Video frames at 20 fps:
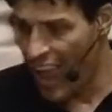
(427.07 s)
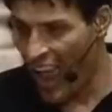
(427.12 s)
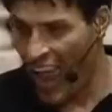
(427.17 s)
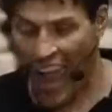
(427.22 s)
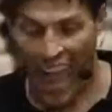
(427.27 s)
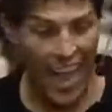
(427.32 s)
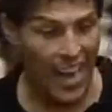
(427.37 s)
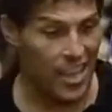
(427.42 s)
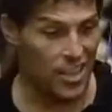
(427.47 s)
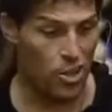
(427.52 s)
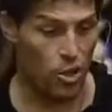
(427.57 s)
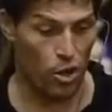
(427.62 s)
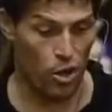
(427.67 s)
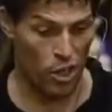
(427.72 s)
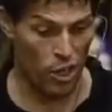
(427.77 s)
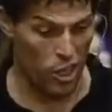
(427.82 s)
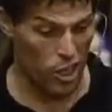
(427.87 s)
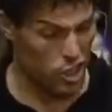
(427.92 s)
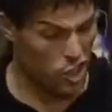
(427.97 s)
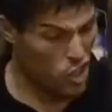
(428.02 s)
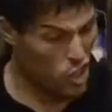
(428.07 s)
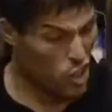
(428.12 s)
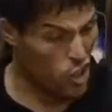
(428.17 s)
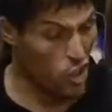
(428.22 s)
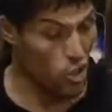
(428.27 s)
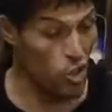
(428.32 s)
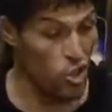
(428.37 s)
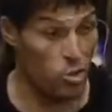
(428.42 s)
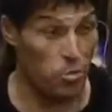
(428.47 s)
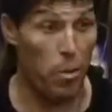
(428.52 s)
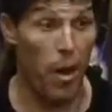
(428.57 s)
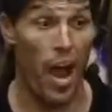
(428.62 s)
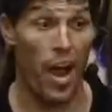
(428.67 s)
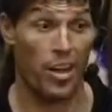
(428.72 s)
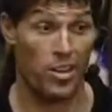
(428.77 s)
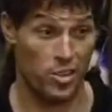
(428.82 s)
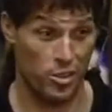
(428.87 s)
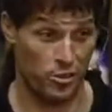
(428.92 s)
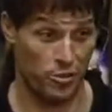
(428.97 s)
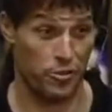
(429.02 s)
And he's holding this huge
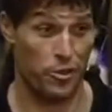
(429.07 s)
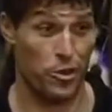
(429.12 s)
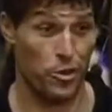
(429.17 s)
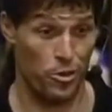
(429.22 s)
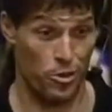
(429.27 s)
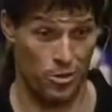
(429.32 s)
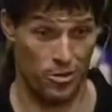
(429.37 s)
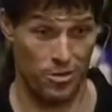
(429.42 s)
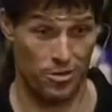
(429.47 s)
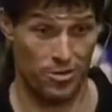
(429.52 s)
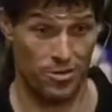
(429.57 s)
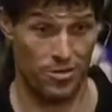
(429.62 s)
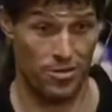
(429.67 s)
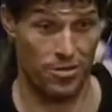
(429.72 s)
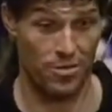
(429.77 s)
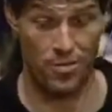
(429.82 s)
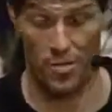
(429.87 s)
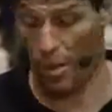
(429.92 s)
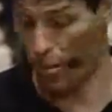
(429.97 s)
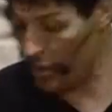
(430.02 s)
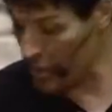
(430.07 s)
box of food. And